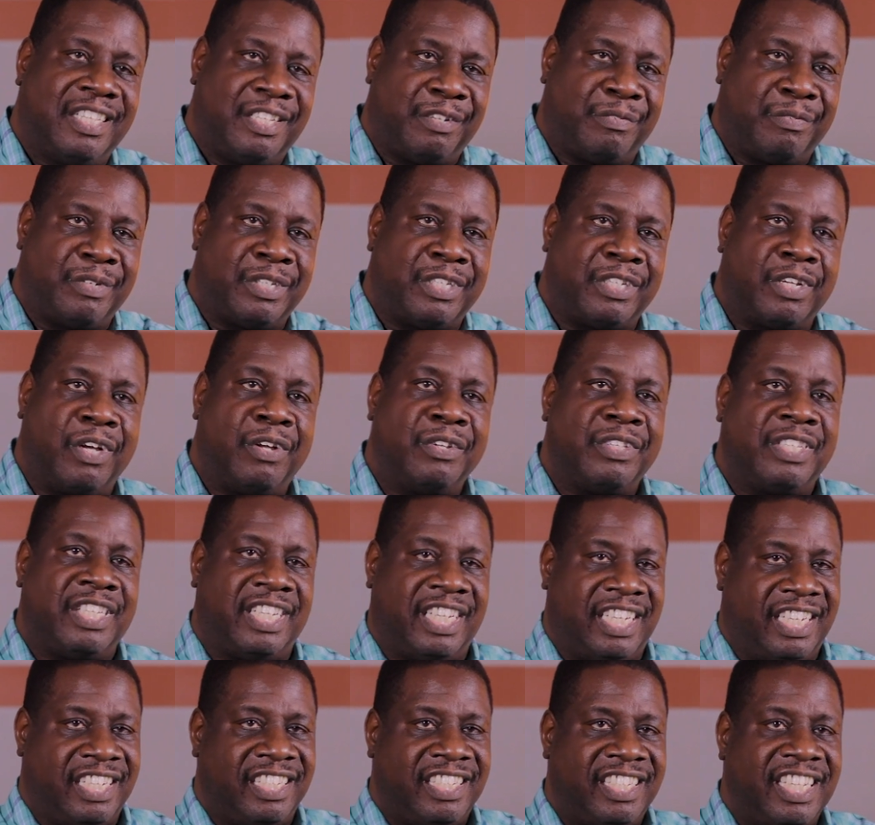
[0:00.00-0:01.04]
the result
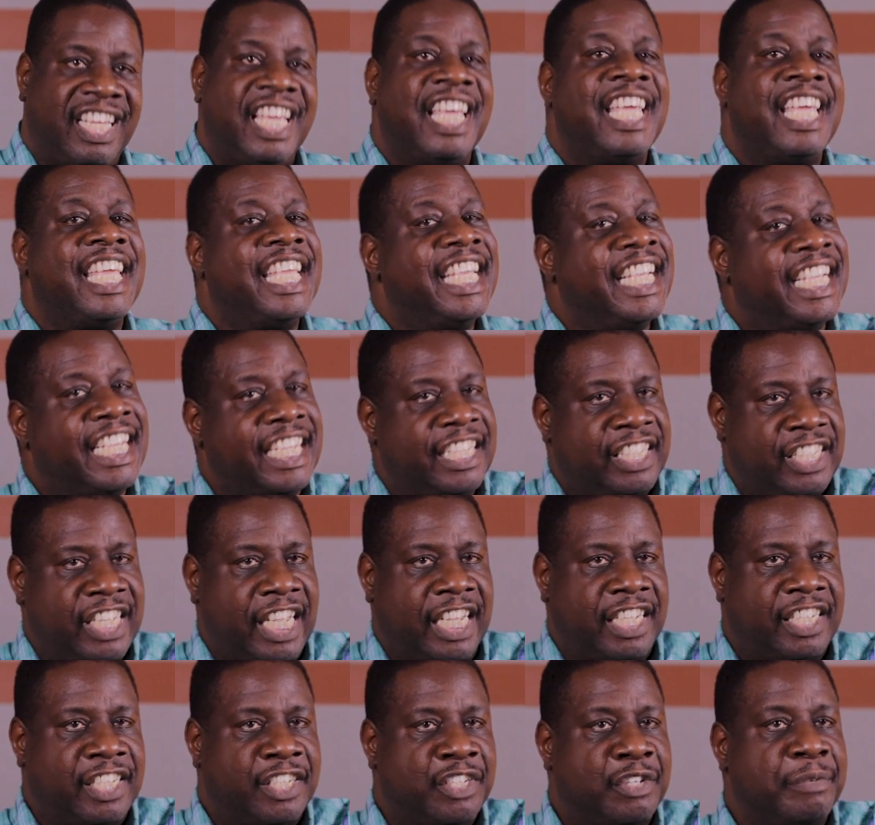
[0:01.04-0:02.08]
is he gets
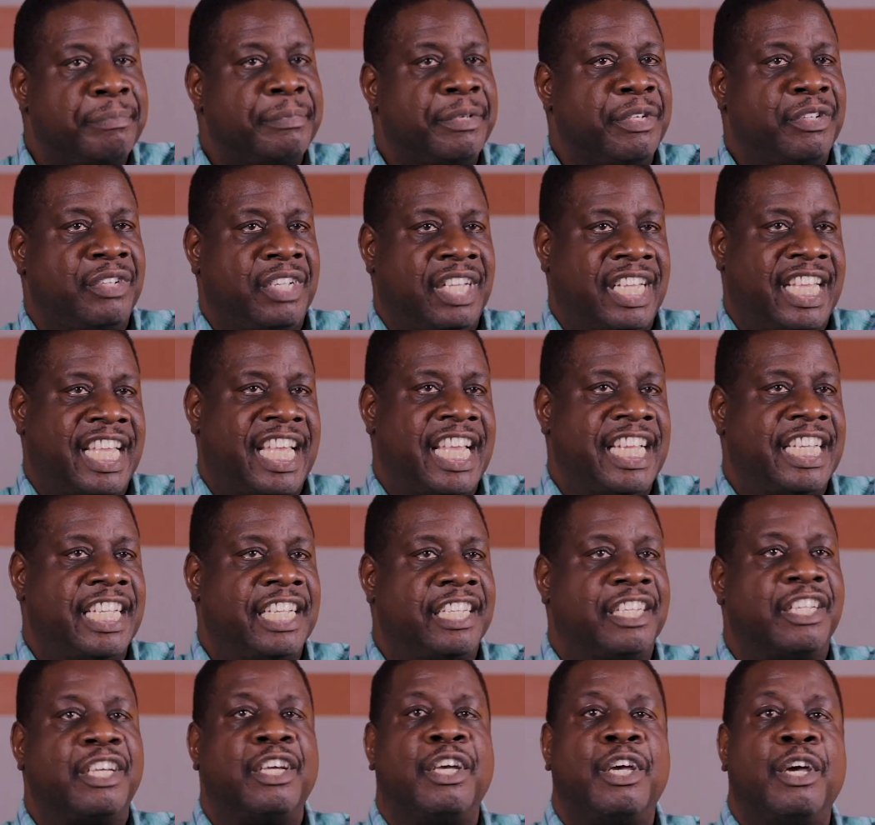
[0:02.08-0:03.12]

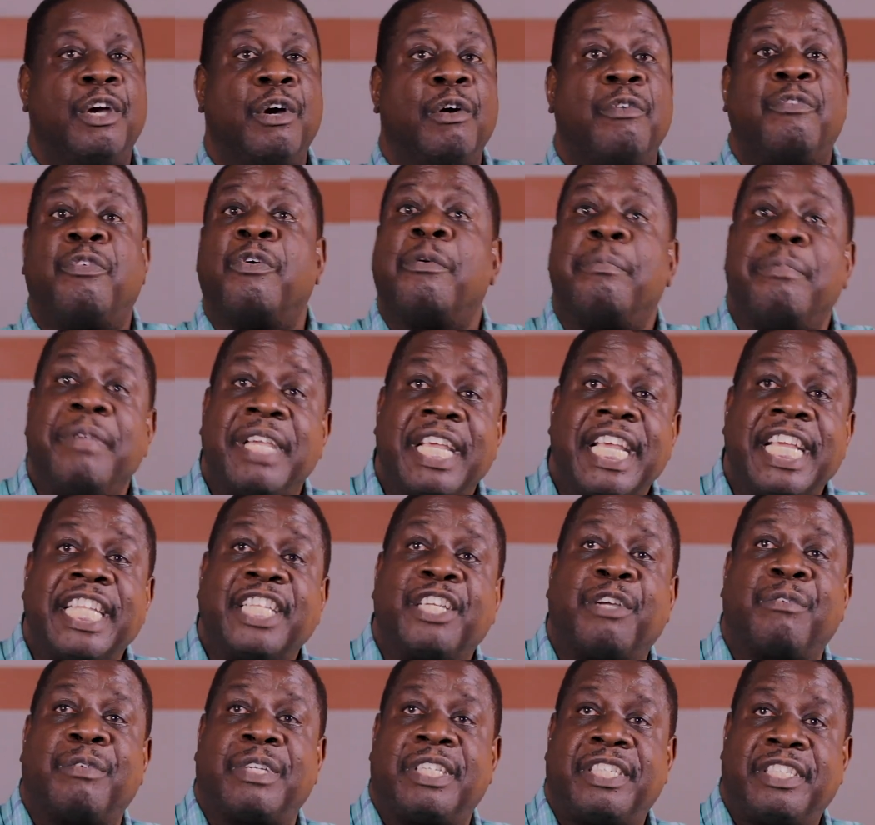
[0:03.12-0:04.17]
excommunicated for being
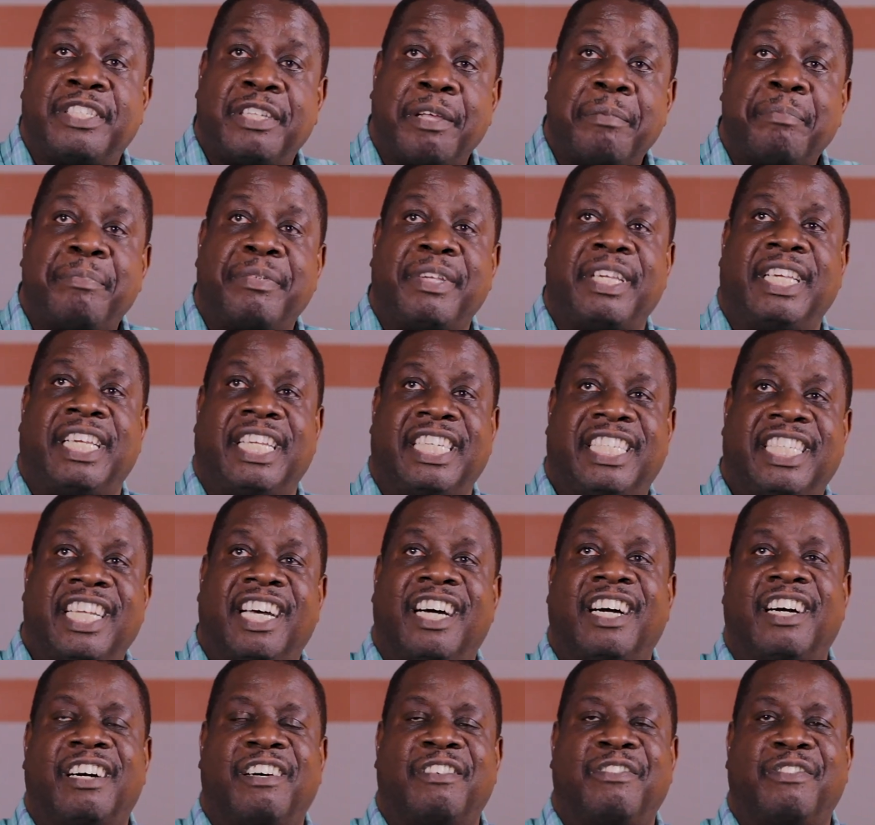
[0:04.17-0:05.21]
the recipient
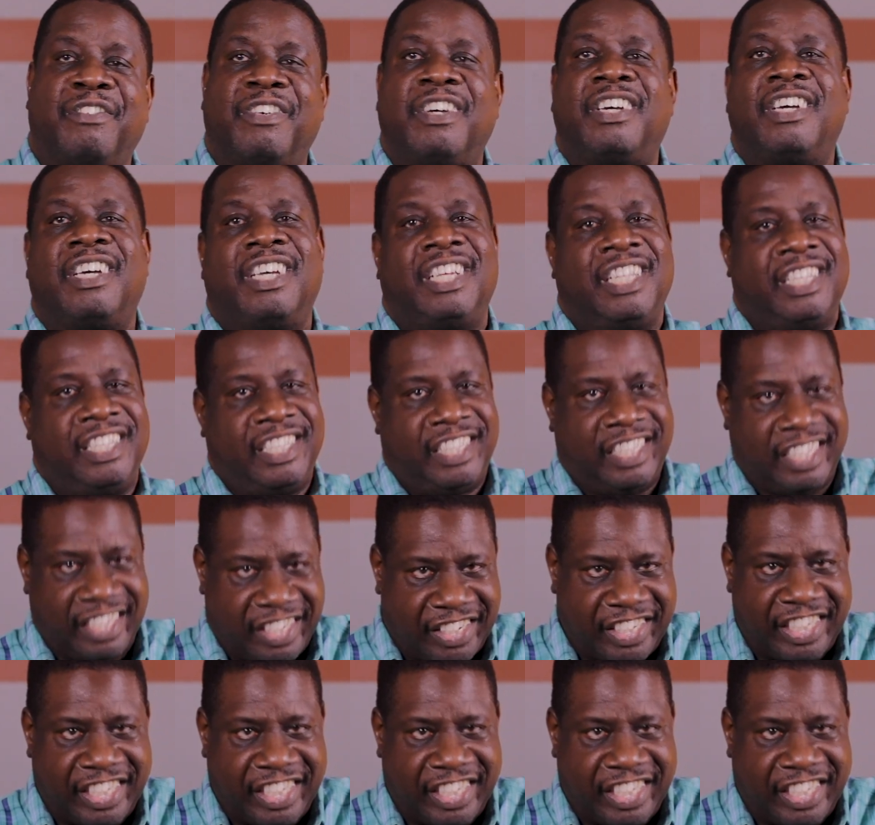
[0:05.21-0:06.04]
of the